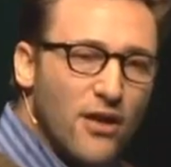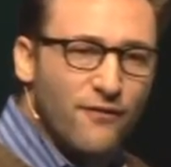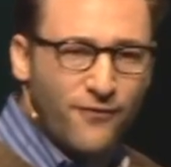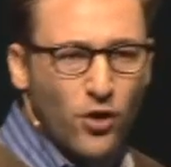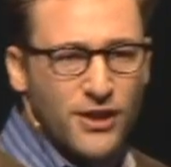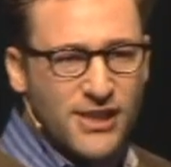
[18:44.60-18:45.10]

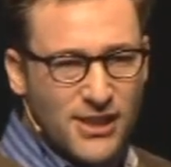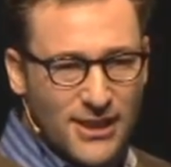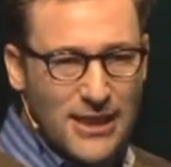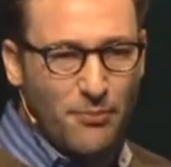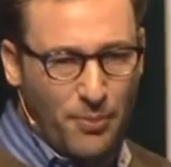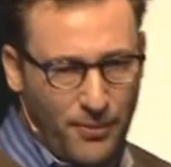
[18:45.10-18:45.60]
fall
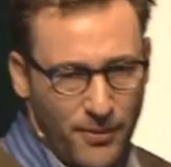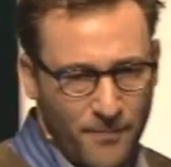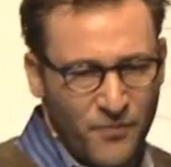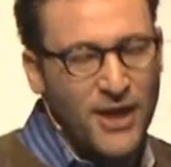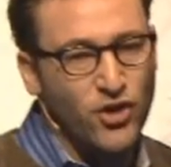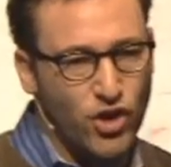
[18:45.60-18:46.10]
asleep
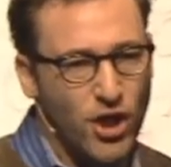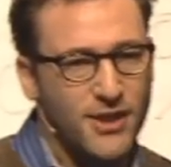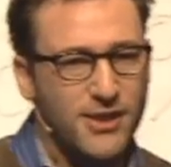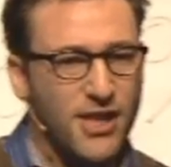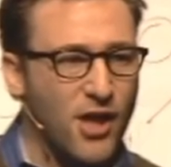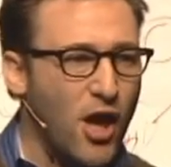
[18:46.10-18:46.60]
and
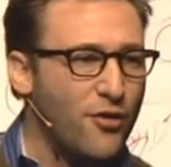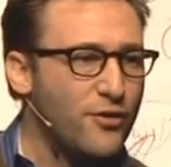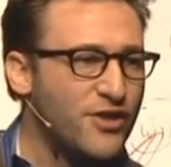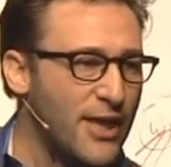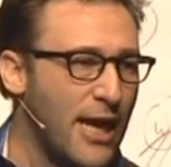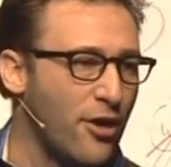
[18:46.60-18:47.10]
trust that others in our